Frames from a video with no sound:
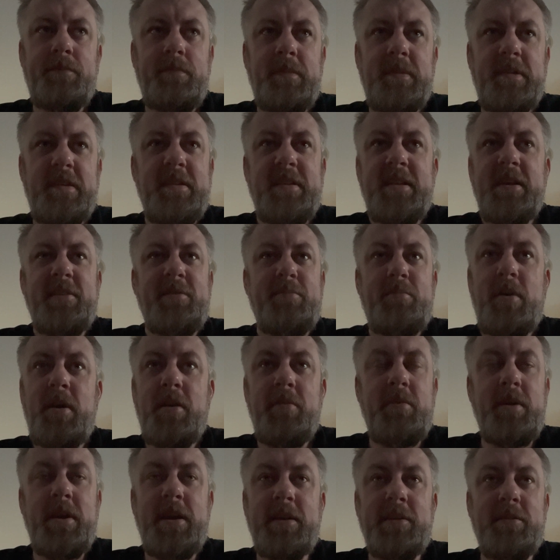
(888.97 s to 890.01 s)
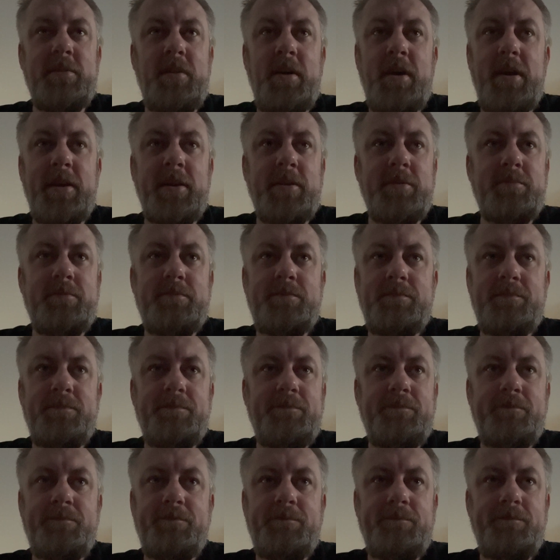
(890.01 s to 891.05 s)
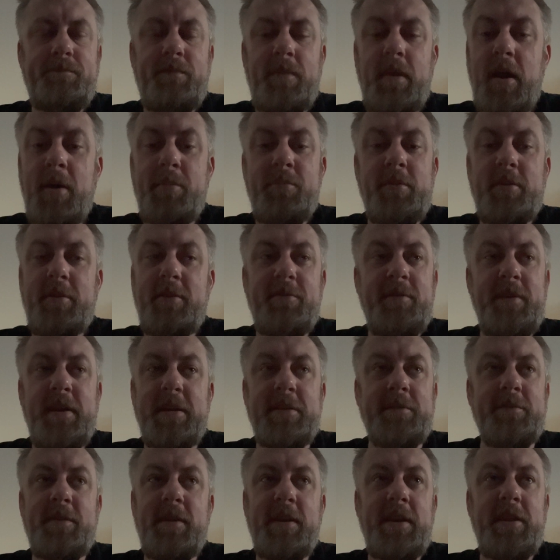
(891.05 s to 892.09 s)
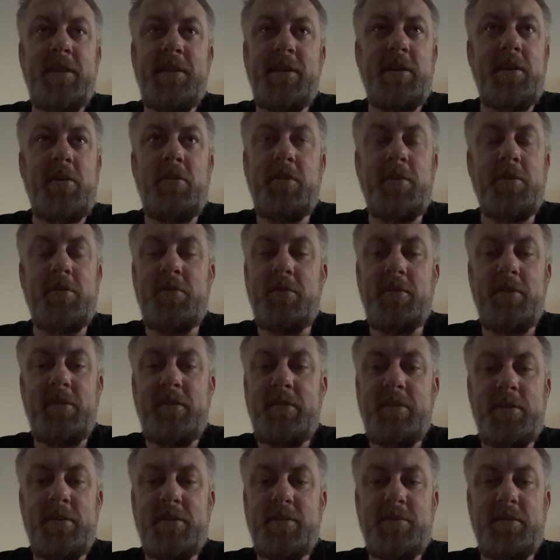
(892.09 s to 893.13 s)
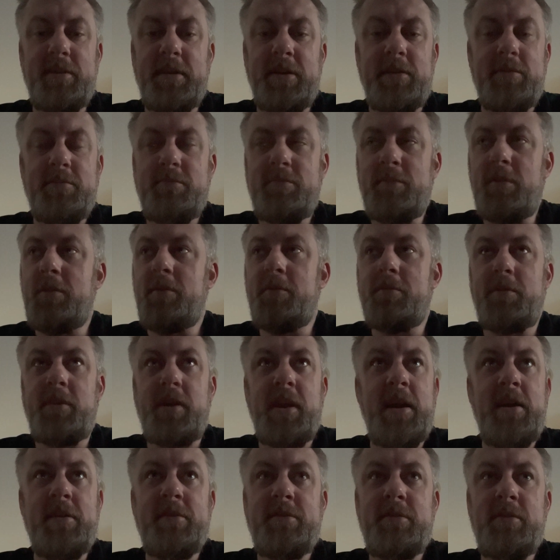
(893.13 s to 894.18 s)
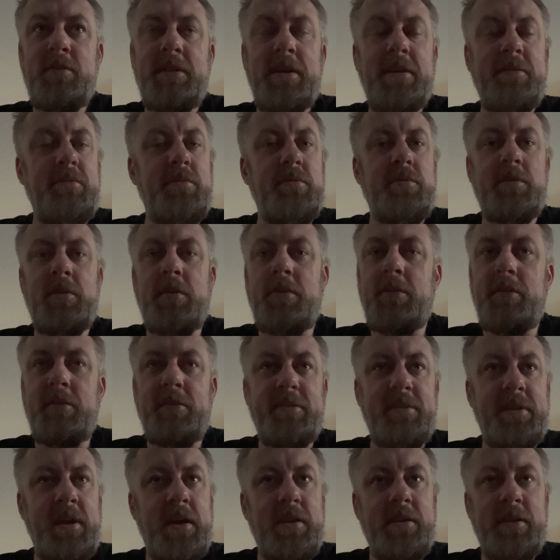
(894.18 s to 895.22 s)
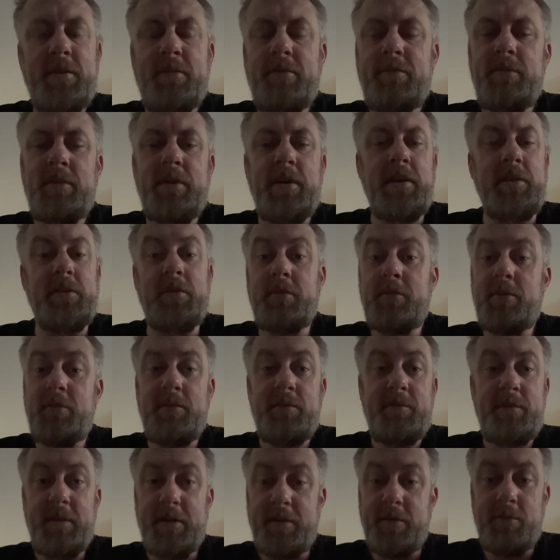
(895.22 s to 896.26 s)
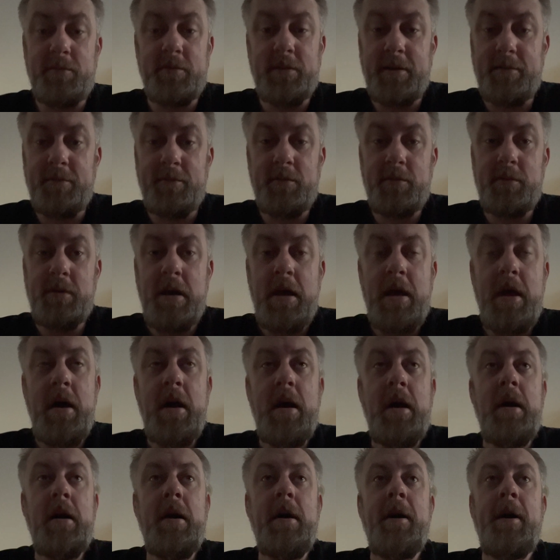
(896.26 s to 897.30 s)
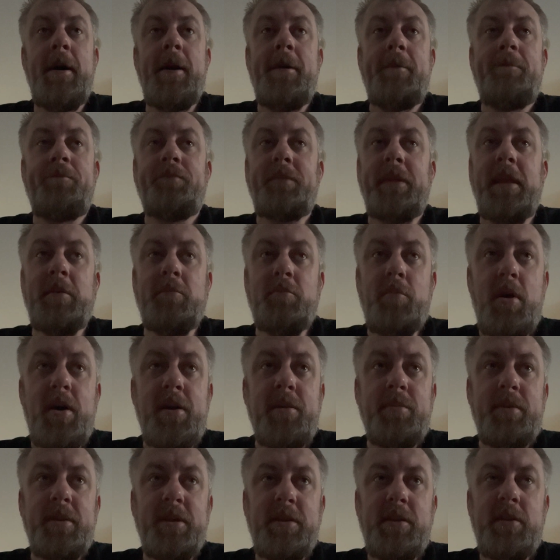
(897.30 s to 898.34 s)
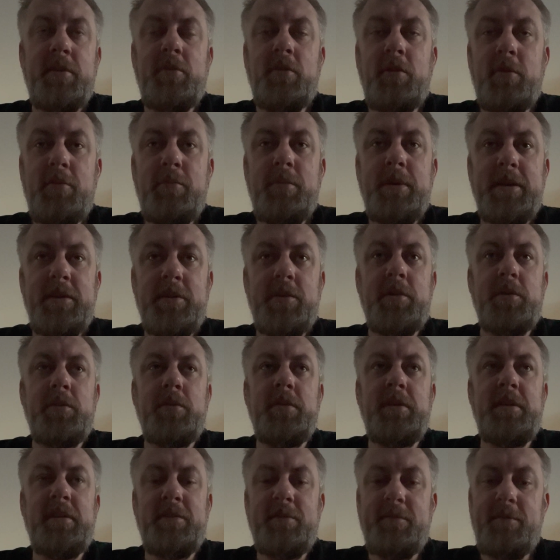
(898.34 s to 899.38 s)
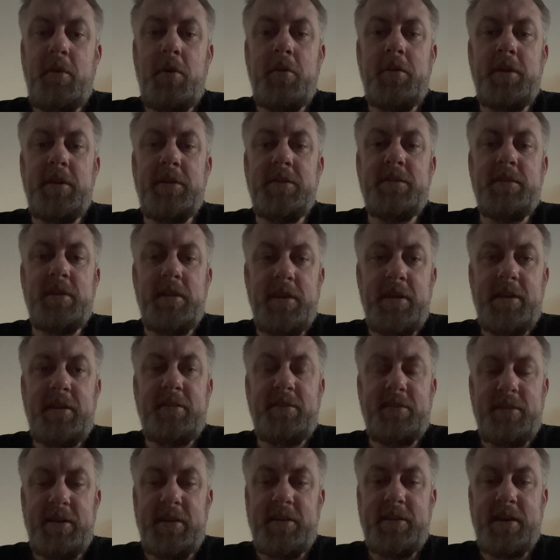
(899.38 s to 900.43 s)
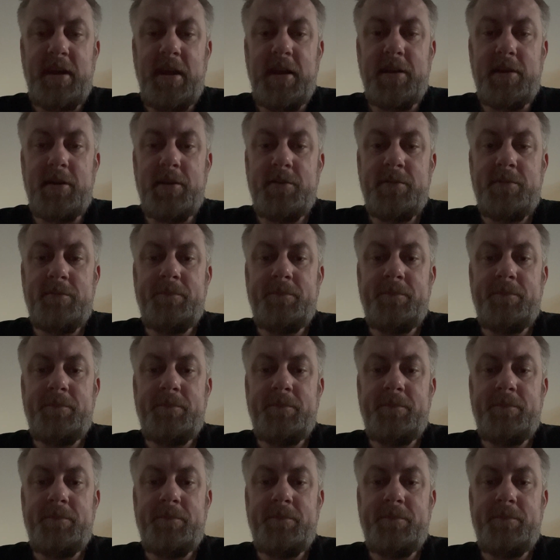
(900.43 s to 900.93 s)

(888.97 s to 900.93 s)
So that's my rant. I'm not a fan of anything going on in this country, not on council level, not on state level, and not on a federal level. In my opinion, all we do is vote in the next dictator.